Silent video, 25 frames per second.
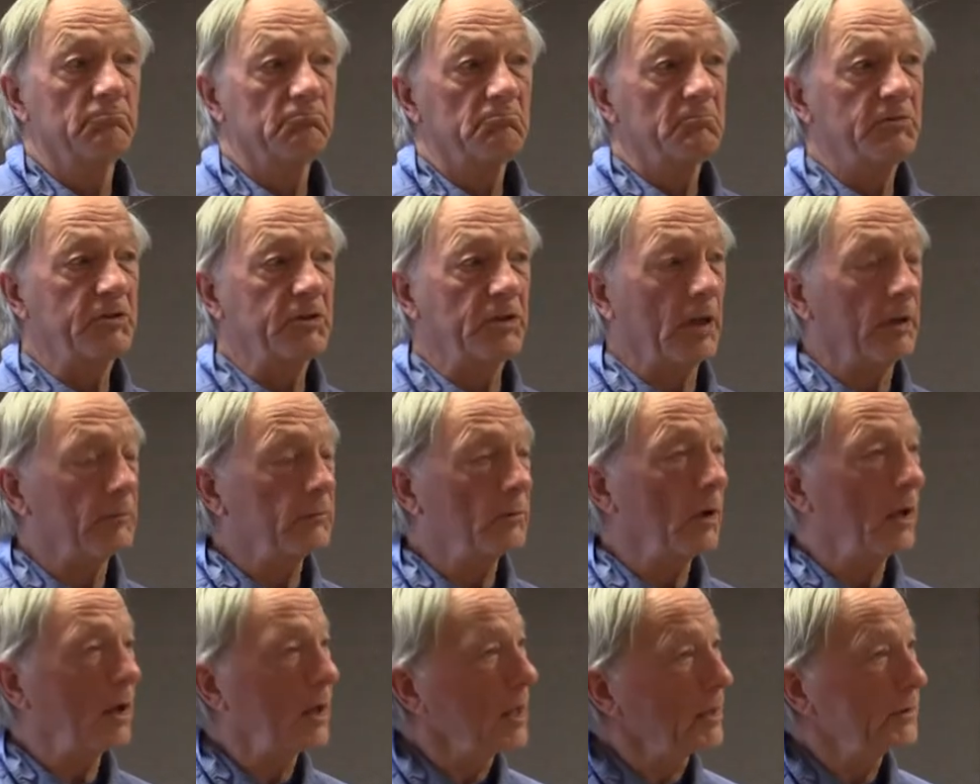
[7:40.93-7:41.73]

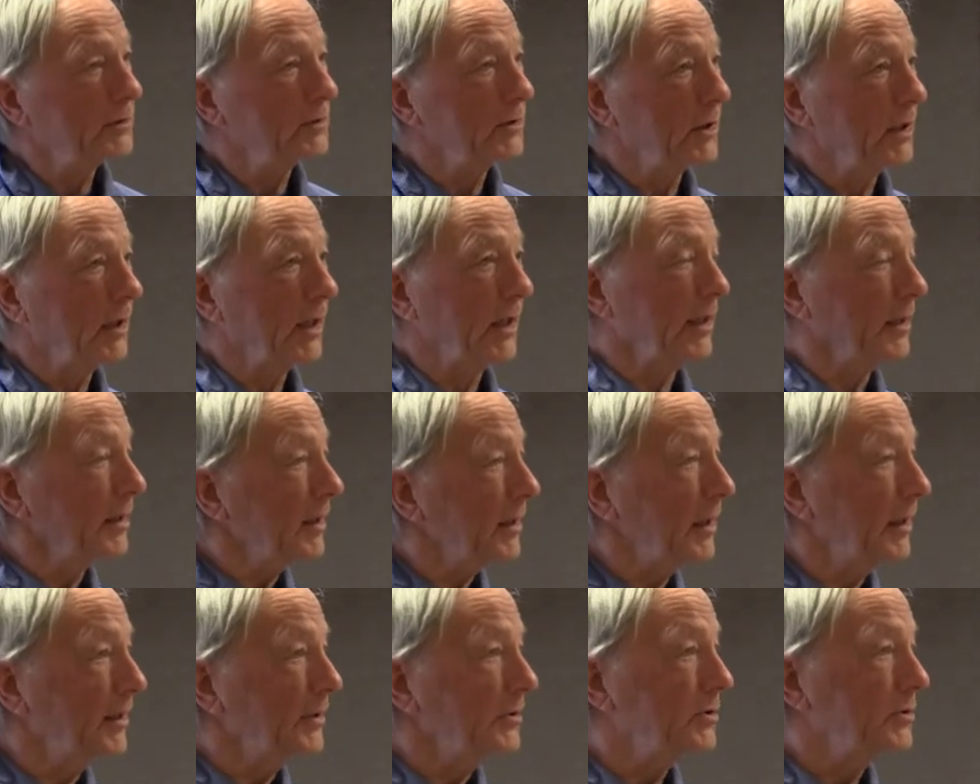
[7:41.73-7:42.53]
several hundred at
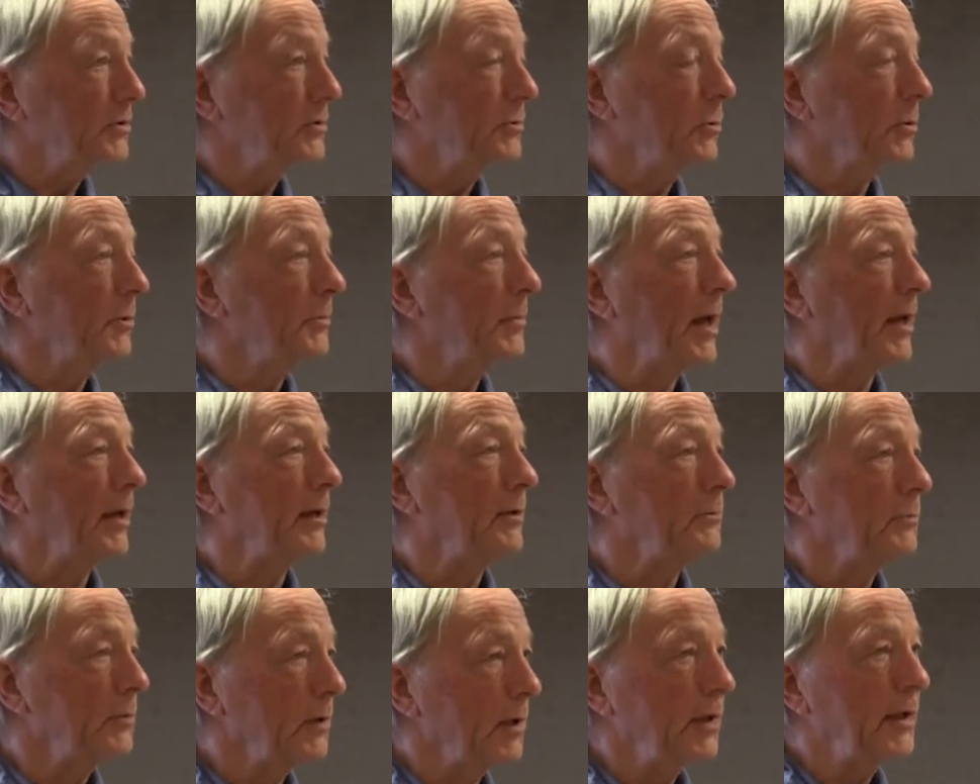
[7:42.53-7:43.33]
least would make
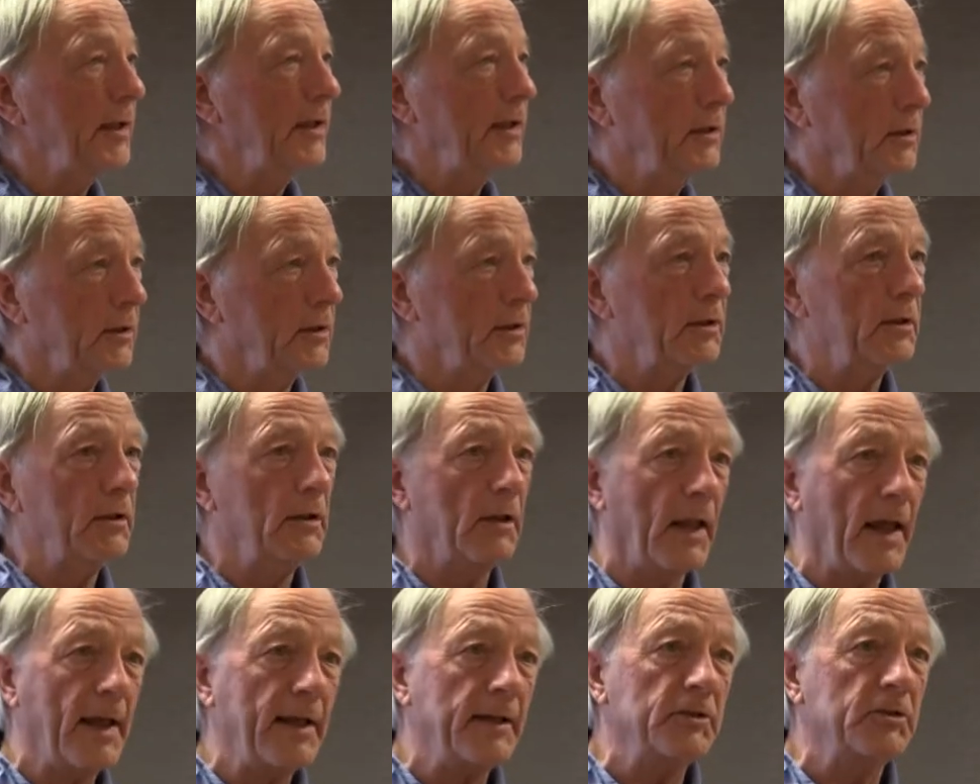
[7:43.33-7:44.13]
really good
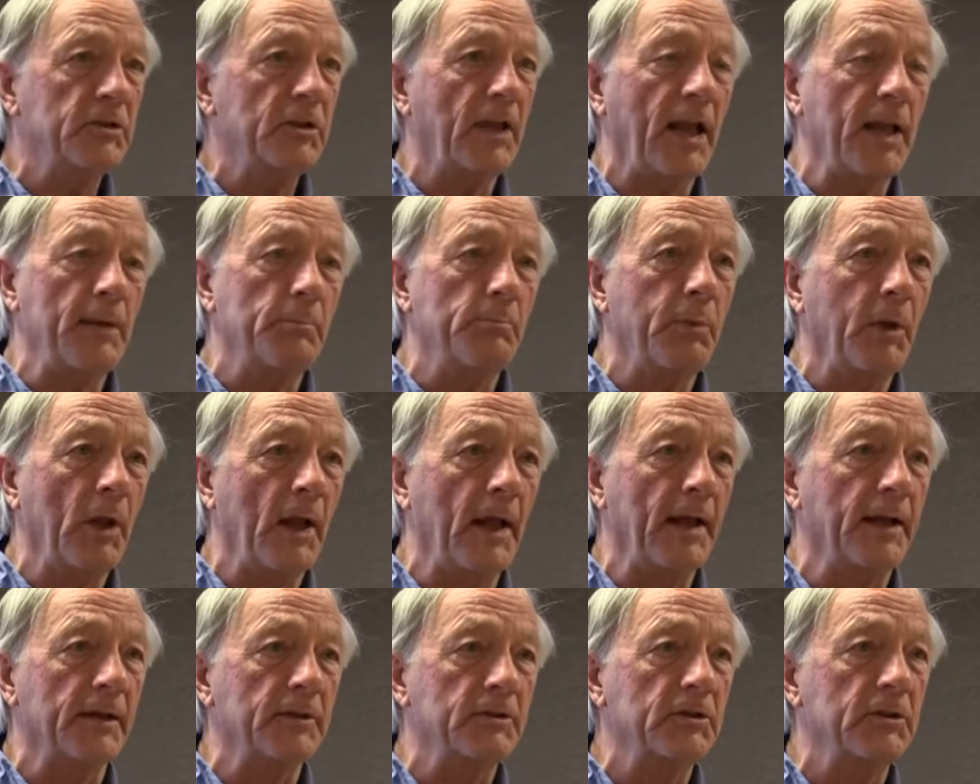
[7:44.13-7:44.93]
landscape
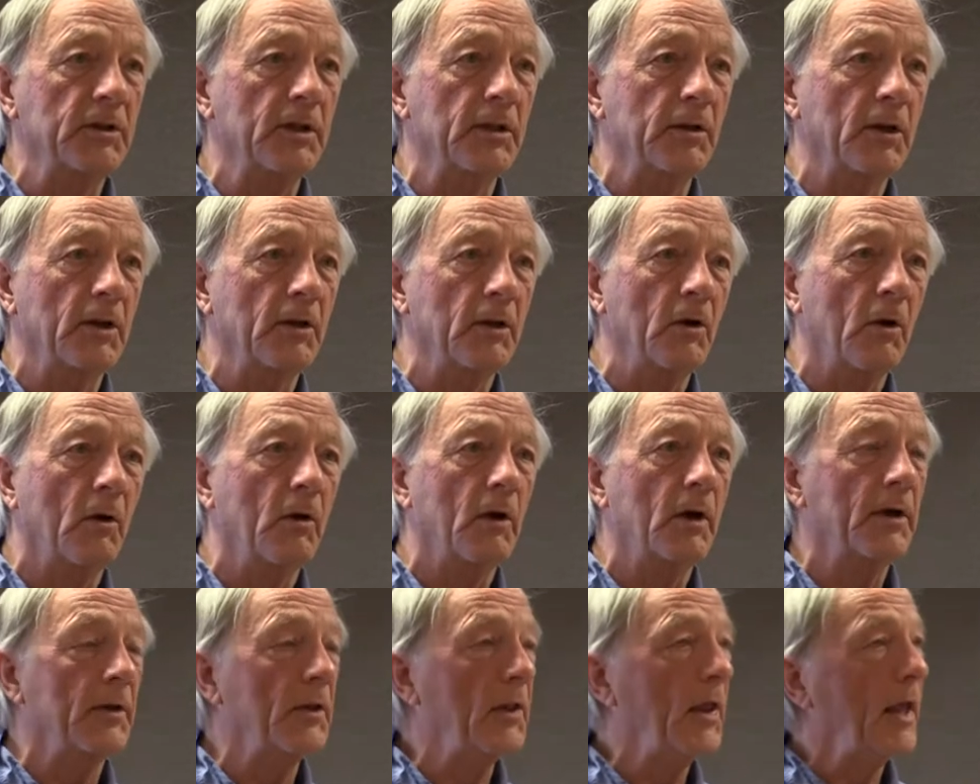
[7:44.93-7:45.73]
plants in the yard.